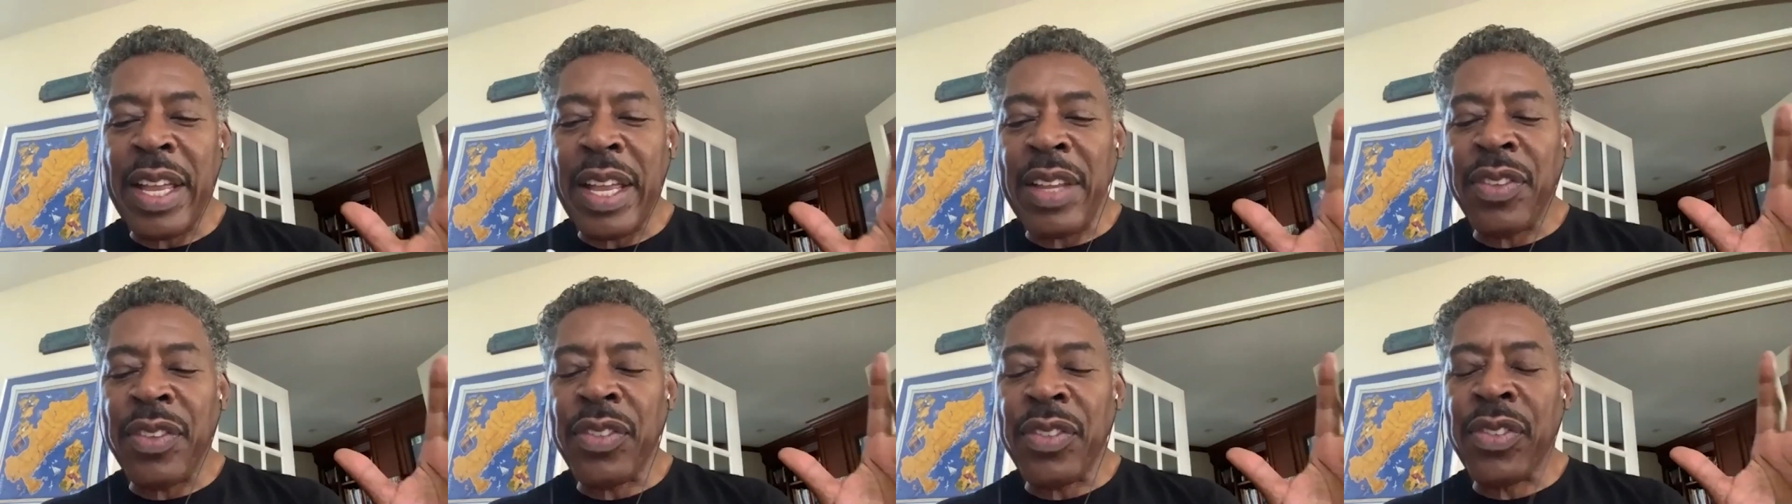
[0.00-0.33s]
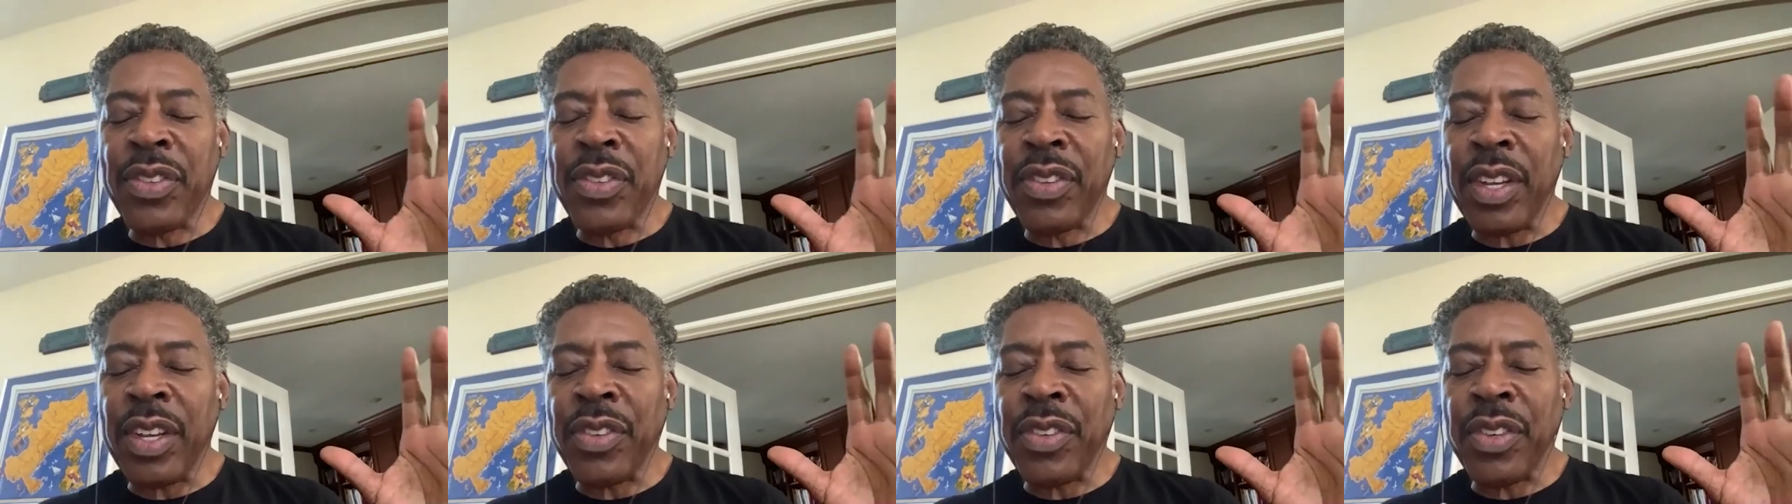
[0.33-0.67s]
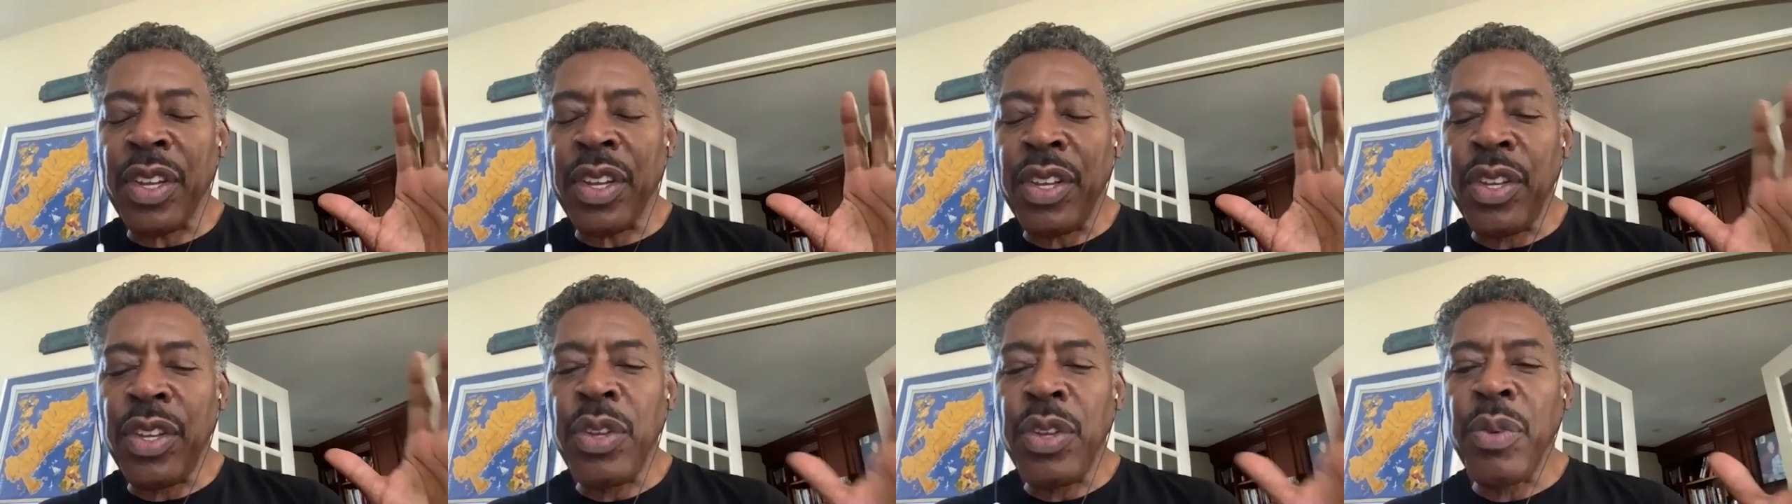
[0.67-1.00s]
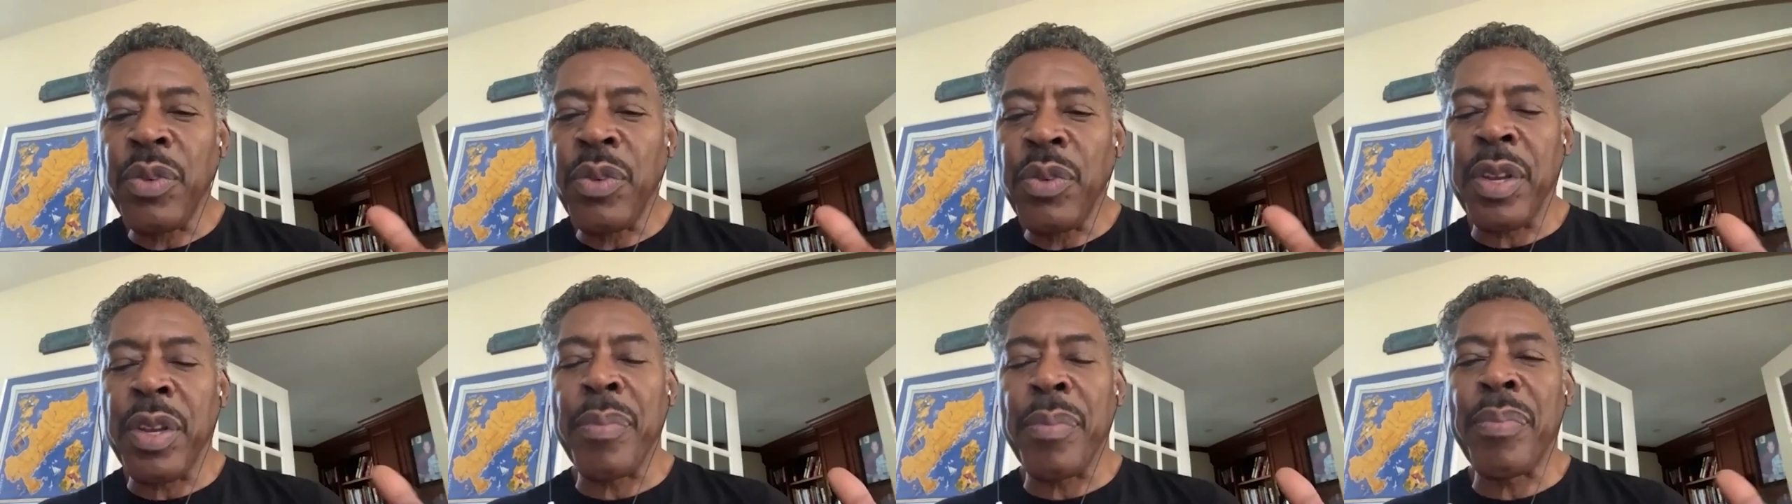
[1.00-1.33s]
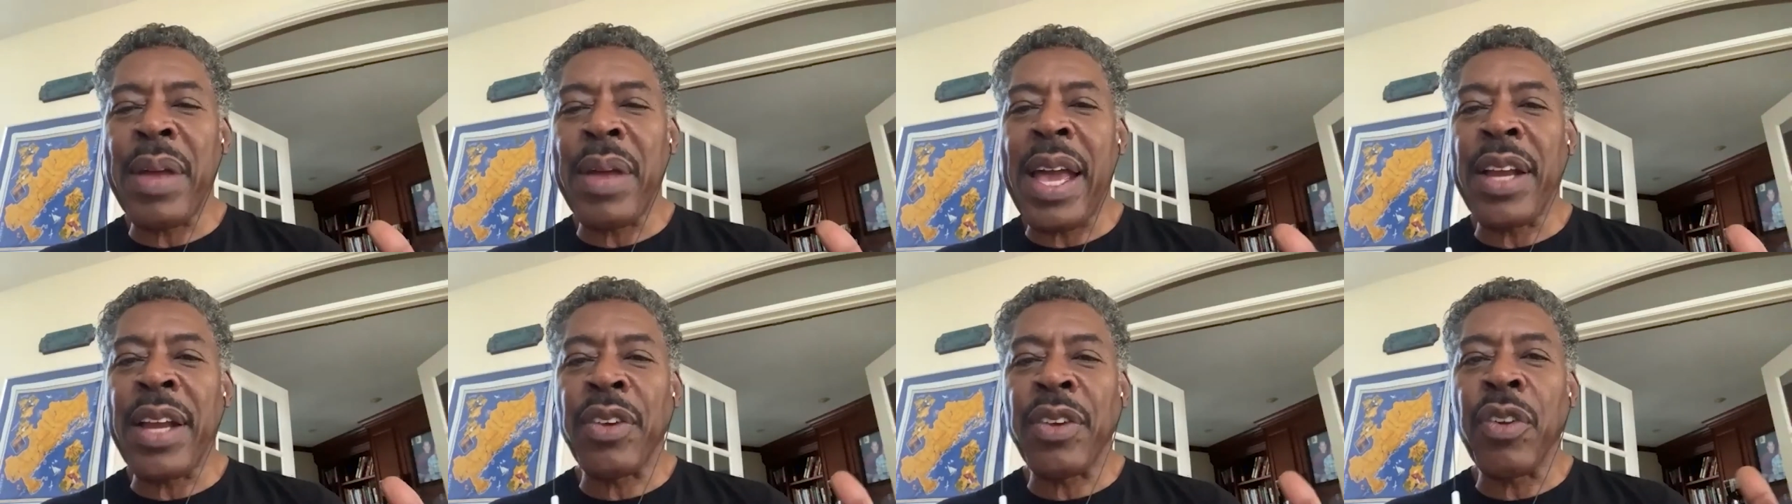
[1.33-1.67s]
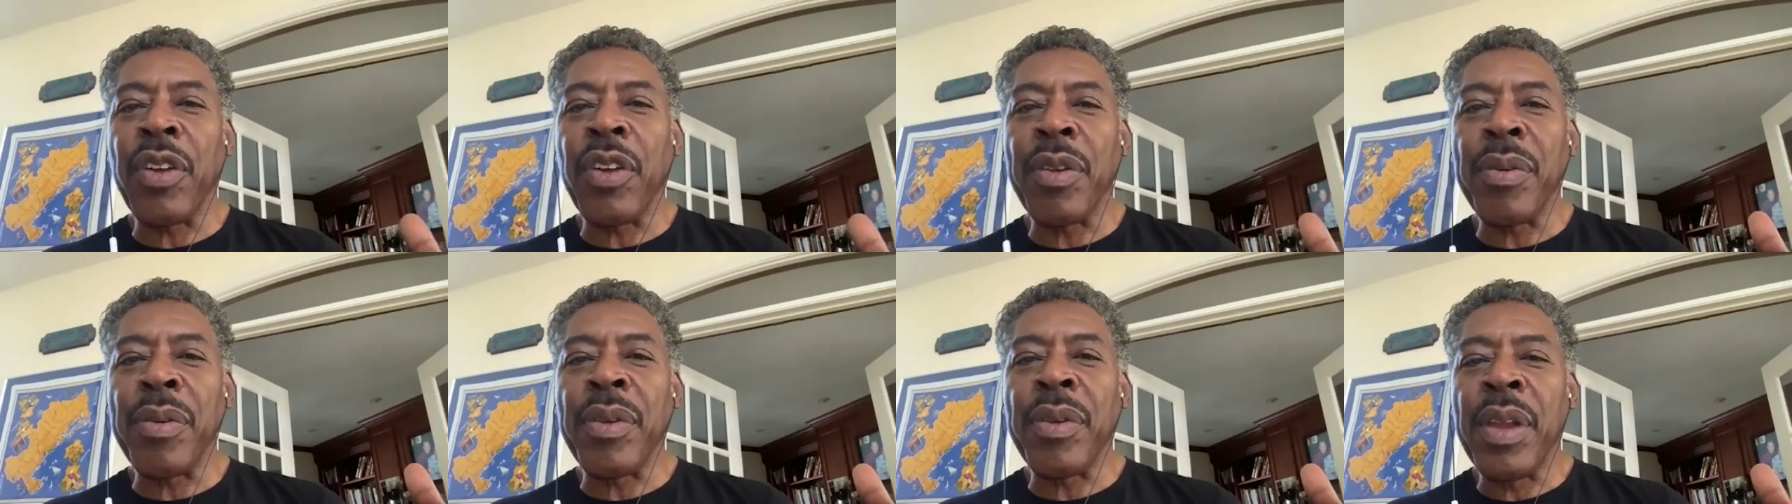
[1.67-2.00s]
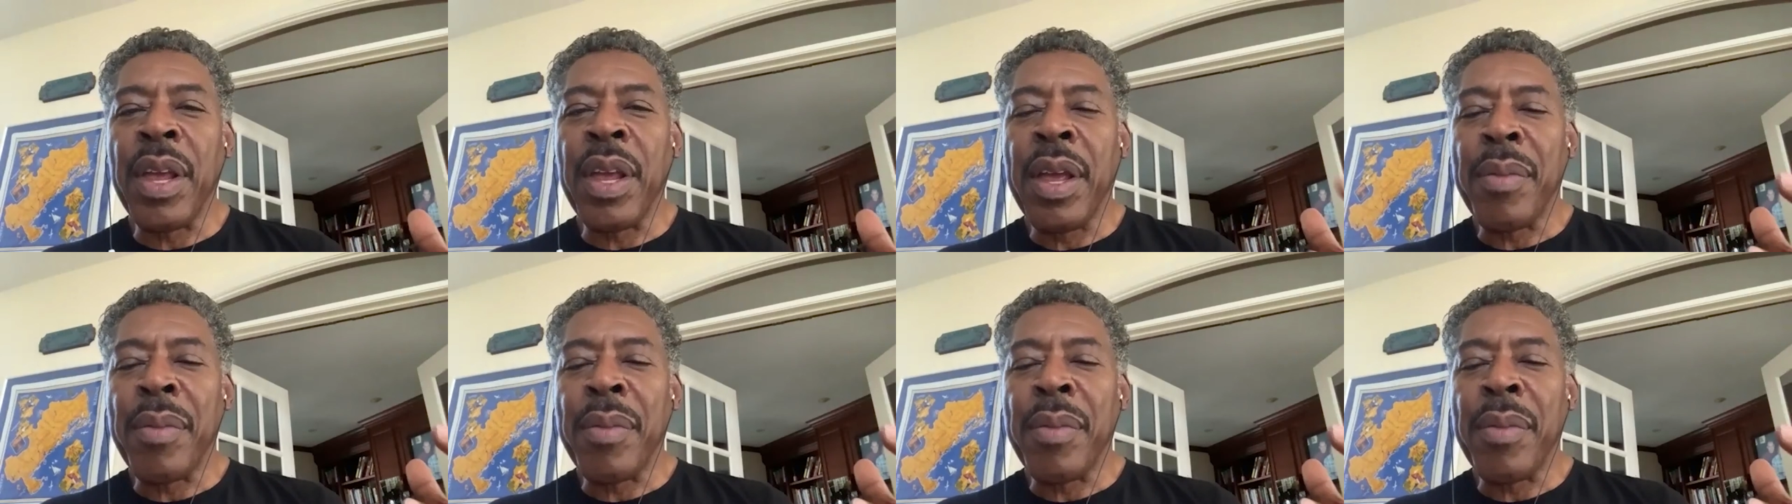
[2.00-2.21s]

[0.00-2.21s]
had such a huge impact on